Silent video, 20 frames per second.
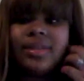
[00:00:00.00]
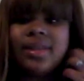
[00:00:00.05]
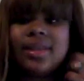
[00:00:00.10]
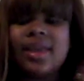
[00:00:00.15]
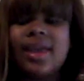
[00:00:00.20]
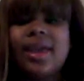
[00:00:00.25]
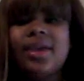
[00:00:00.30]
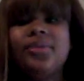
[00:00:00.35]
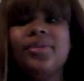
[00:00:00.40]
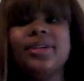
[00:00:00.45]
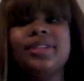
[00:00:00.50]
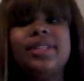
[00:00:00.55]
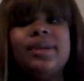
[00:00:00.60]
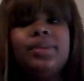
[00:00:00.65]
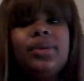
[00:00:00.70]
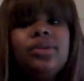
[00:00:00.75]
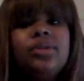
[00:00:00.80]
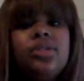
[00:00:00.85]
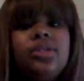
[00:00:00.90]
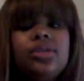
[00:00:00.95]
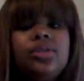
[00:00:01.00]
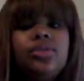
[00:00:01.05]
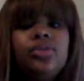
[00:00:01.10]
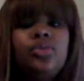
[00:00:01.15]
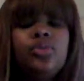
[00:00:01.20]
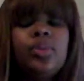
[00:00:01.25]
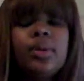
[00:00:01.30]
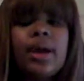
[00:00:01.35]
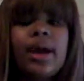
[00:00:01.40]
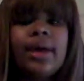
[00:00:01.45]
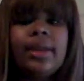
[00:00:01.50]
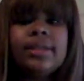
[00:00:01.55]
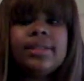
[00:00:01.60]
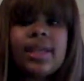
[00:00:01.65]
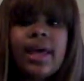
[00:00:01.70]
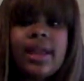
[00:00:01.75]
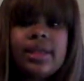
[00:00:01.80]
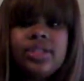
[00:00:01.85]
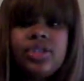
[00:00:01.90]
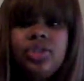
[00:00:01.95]
Hey, what's up, YouTube? I
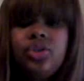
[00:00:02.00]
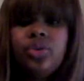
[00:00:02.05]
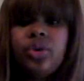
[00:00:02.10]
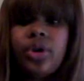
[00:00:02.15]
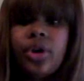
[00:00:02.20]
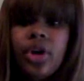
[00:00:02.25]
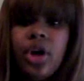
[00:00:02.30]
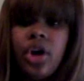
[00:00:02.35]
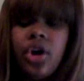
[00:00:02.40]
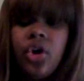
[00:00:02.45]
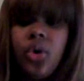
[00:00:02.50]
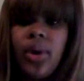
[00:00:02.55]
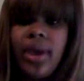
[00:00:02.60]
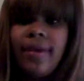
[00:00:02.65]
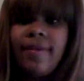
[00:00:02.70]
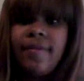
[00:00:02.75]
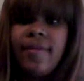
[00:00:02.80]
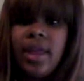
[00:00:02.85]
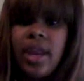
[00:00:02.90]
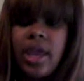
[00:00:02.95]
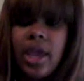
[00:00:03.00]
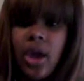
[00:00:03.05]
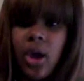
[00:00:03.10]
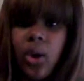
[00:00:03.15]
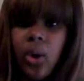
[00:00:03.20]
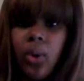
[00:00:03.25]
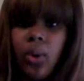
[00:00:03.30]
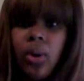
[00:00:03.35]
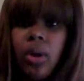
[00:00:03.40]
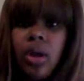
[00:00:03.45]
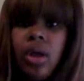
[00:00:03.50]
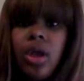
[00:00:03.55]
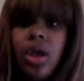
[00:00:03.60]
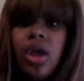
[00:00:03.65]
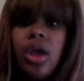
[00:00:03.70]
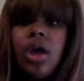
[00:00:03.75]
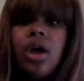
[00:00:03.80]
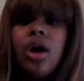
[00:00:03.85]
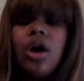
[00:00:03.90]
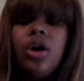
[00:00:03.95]
decided to do a quick video
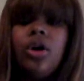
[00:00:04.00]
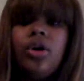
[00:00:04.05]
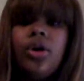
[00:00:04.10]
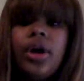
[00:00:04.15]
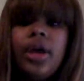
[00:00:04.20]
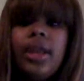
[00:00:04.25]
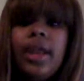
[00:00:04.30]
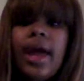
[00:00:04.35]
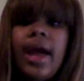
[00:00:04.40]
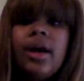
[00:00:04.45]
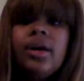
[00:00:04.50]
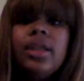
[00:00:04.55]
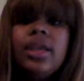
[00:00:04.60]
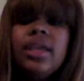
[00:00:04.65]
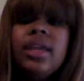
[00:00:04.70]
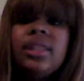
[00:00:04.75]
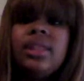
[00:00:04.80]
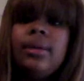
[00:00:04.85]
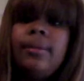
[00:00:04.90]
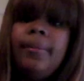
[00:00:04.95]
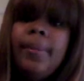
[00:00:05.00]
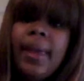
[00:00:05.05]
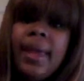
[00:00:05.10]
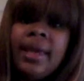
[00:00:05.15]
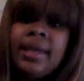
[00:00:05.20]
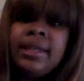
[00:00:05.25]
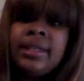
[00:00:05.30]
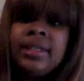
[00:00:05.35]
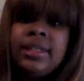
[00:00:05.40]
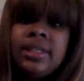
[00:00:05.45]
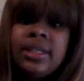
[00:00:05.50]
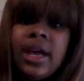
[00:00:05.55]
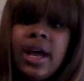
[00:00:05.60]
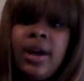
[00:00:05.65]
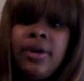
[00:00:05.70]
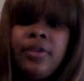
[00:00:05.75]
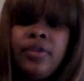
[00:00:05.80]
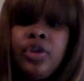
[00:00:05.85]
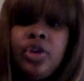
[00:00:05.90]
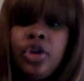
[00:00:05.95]
on how to get the best
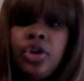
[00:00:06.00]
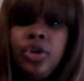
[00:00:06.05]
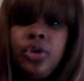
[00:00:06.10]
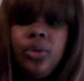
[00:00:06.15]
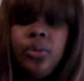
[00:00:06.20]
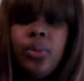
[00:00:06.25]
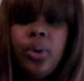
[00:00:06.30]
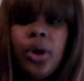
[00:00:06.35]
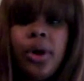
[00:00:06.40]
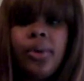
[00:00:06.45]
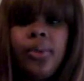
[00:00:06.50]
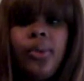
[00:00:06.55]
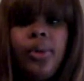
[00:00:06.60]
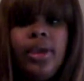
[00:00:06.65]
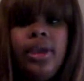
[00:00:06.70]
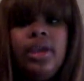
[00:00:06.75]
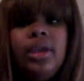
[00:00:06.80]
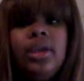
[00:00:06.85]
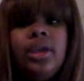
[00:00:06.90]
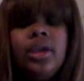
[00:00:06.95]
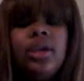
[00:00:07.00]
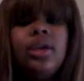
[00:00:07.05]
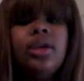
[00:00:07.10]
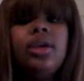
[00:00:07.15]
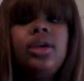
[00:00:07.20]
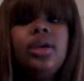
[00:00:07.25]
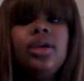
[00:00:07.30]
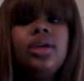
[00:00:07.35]
out of your U-part wig.